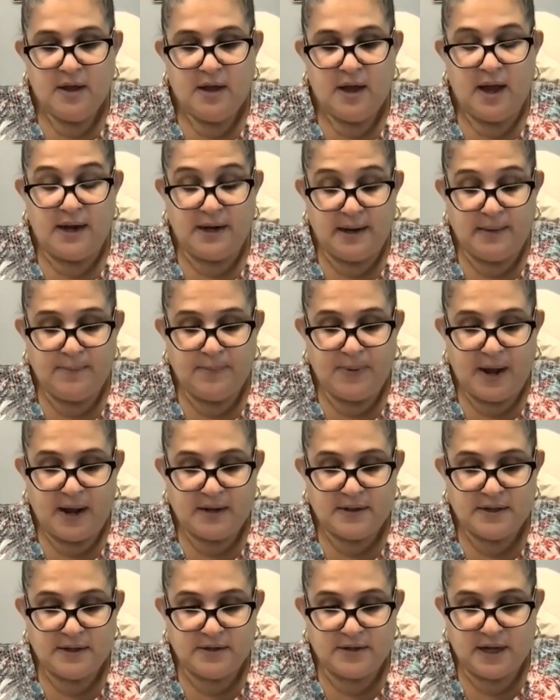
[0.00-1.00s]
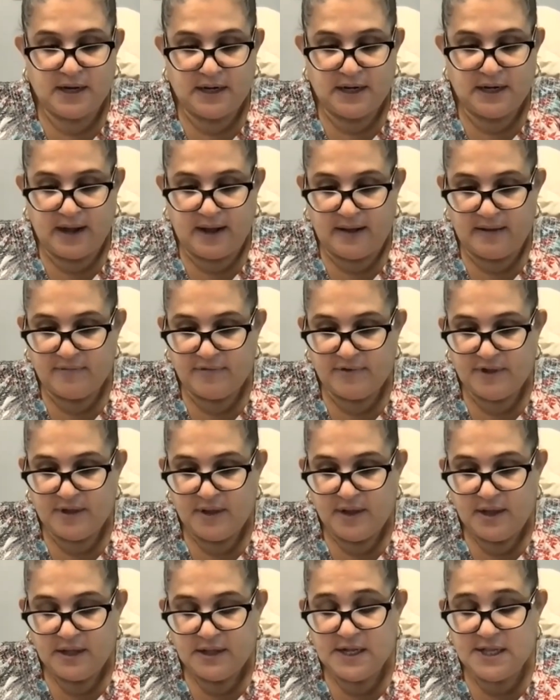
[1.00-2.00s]
and impact their daily lives.
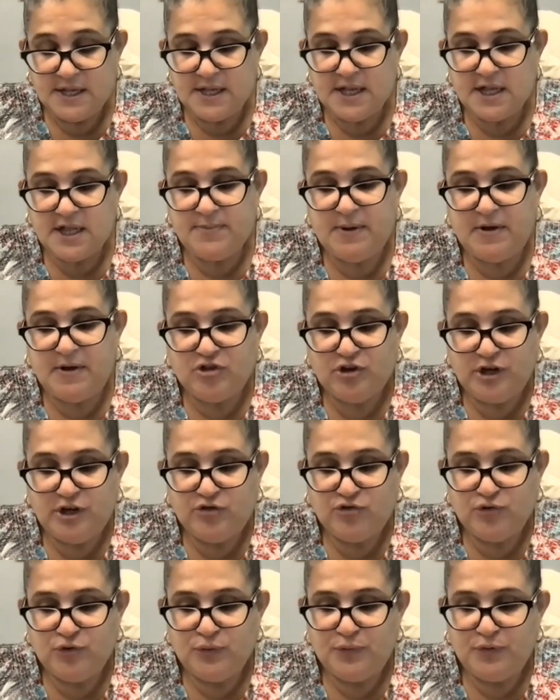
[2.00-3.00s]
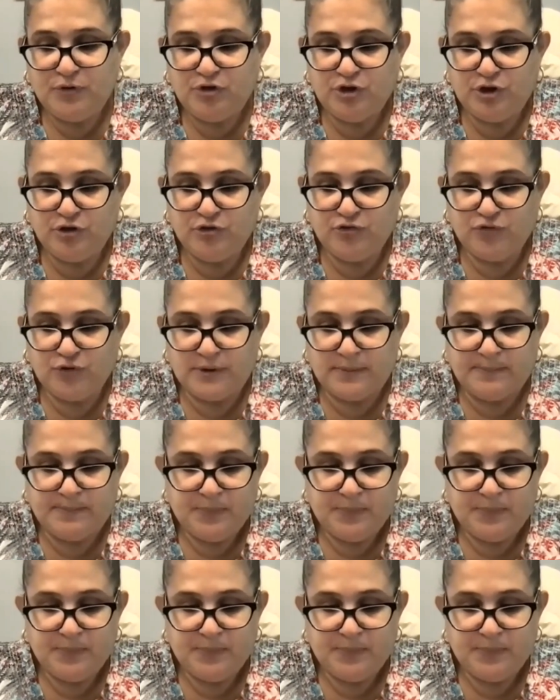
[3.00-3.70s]
This is especially true for children.